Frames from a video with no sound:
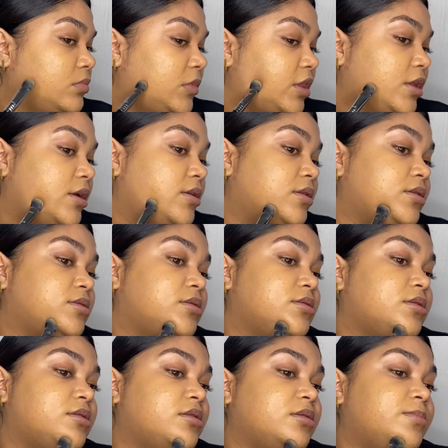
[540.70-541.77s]
And this is a
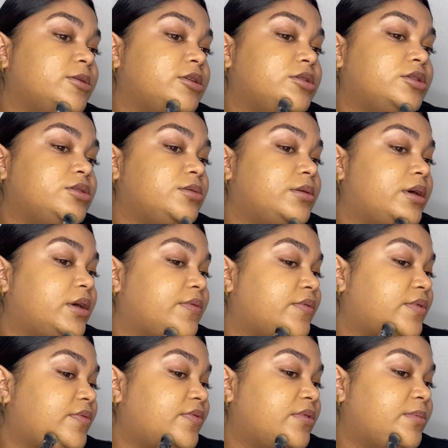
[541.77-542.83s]
little bit too heavy
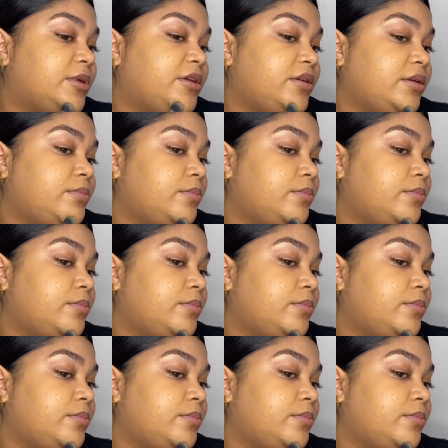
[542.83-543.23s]
for me.